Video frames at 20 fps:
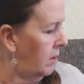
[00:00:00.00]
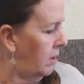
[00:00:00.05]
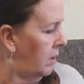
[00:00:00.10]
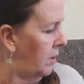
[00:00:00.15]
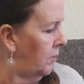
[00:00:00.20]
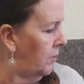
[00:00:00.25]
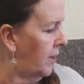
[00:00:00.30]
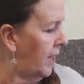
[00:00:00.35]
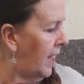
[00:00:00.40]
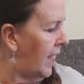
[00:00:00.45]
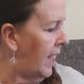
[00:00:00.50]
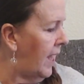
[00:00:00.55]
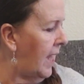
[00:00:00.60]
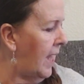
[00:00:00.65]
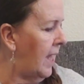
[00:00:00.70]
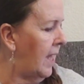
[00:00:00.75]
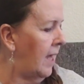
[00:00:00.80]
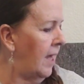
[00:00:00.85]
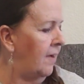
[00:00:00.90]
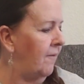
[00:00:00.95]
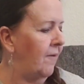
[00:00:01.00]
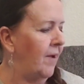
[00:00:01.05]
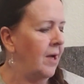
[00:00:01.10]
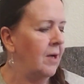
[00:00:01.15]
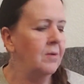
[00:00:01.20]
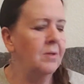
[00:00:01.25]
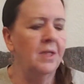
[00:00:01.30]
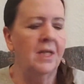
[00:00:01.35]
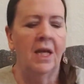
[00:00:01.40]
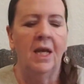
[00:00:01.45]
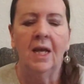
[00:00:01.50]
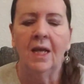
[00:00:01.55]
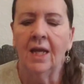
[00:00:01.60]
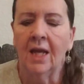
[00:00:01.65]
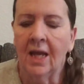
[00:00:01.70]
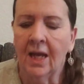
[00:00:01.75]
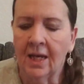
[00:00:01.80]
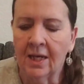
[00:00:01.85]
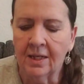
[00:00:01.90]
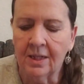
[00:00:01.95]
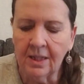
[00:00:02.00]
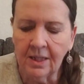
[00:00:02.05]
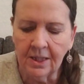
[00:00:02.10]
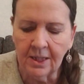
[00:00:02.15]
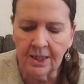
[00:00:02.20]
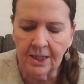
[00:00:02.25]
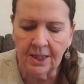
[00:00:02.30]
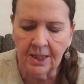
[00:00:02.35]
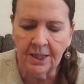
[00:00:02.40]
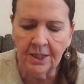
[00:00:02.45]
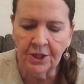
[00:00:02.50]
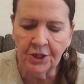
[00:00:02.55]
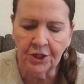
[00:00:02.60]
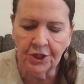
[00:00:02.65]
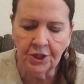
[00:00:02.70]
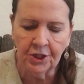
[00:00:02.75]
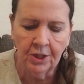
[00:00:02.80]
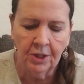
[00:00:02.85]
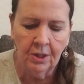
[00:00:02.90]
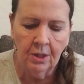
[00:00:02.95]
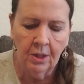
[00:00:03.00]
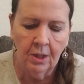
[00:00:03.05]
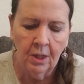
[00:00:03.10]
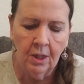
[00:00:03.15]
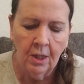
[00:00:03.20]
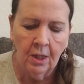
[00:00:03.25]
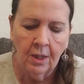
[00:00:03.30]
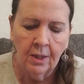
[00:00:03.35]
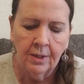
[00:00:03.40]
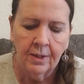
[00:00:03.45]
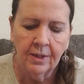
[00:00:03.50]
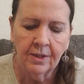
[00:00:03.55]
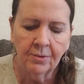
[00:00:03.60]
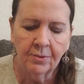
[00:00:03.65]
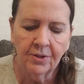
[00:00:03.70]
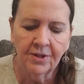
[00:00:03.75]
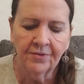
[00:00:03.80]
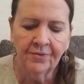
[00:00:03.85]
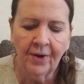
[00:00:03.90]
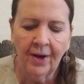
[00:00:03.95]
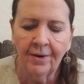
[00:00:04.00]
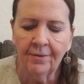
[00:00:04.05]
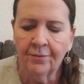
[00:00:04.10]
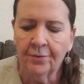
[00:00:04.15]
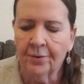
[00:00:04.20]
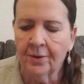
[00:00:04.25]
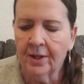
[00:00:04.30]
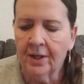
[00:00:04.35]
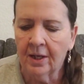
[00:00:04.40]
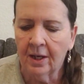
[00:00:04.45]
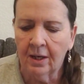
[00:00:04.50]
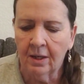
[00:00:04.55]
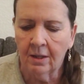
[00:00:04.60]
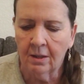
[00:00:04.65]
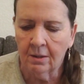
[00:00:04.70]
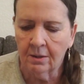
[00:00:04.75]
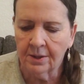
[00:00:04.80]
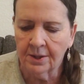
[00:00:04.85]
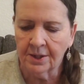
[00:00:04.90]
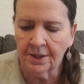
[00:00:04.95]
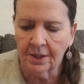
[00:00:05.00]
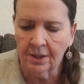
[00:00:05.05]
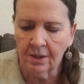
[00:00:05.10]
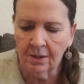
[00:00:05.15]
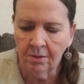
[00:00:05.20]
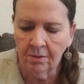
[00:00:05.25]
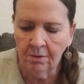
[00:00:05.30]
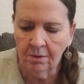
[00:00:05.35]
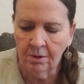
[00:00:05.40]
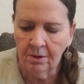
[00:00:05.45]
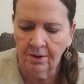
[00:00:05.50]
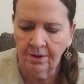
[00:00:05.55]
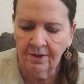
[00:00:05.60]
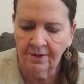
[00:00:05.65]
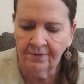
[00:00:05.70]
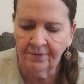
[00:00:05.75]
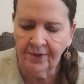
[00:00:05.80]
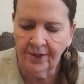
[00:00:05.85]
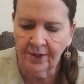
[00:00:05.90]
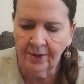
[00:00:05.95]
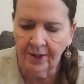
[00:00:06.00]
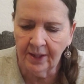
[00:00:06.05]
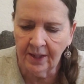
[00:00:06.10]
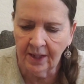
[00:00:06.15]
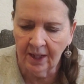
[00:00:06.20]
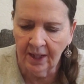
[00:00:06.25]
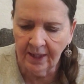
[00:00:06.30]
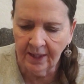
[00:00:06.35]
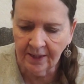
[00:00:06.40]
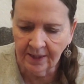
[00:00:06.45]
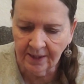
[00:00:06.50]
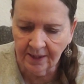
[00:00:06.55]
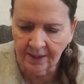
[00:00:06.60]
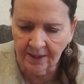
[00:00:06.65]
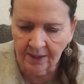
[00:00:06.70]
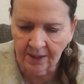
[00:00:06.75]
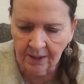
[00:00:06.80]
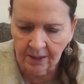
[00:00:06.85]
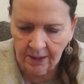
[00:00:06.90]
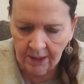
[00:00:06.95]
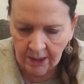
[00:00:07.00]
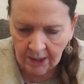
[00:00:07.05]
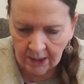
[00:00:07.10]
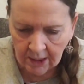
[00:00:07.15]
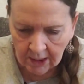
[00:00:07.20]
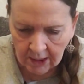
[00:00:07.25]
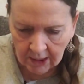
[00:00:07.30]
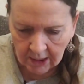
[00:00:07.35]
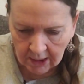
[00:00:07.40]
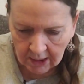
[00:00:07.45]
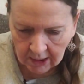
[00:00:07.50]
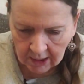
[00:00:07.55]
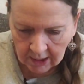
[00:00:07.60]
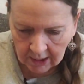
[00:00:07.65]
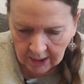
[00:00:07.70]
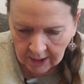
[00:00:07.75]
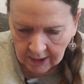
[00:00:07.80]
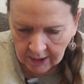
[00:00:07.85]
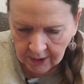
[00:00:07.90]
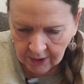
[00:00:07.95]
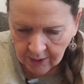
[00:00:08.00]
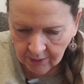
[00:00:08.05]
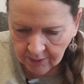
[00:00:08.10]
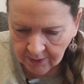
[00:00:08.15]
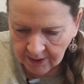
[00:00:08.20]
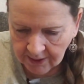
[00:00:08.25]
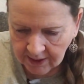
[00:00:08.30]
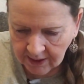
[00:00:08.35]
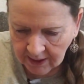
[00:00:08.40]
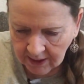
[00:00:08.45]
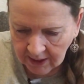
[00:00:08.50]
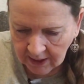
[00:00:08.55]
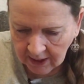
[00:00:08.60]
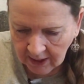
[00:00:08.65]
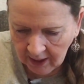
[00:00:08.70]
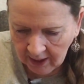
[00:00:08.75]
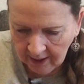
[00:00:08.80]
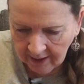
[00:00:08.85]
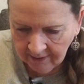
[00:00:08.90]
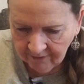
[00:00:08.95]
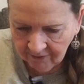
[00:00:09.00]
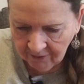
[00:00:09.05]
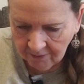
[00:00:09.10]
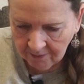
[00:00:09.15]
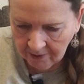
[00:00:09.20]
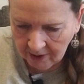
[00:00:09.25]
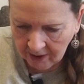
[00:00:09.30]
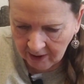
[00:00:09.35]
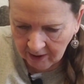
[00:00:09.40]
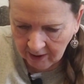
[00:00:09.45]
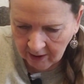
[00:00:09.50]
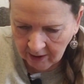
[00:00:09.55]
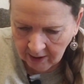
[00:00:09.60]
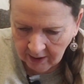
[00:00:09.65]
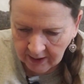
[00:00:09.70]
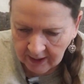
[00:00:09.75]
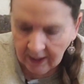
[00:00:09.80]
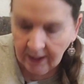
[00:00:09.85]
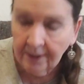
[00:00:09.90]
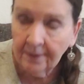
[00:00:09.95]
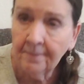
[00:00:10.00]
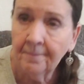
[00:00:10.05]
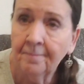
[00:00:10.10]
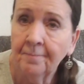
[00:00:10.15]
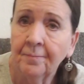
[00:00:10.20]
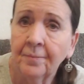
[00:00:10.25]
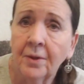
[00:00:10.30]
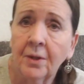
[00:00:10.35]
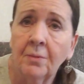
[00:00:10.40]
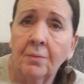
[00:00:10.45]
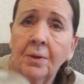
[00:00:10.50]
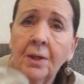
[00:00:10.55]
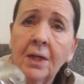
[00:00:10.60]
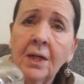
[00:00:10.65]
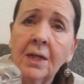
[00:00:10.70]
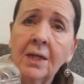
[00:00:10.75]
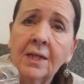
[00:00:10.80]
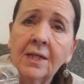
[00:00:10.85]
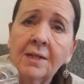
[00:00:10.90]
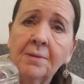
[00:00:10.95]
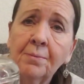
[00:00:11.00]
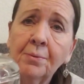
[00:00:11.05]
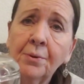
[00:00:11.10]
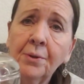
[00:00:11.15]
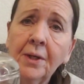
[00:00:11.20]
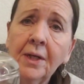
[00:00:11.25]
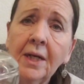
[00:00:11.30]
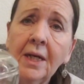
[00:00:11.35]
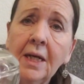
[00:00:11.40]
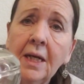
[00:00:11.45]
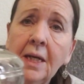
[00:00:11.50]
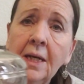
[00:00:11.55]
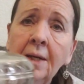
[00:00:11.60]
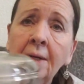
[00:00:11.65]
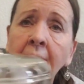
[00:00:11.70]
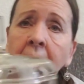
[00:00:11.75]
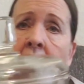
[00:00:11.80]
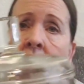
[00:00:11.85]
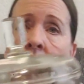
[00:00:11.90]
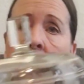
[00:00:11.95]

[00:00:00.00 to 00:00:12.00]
Okay, I found a candy dish. This was $5.49 also. It's very nice. Don't see any kind of a mark on it, but it's pretty.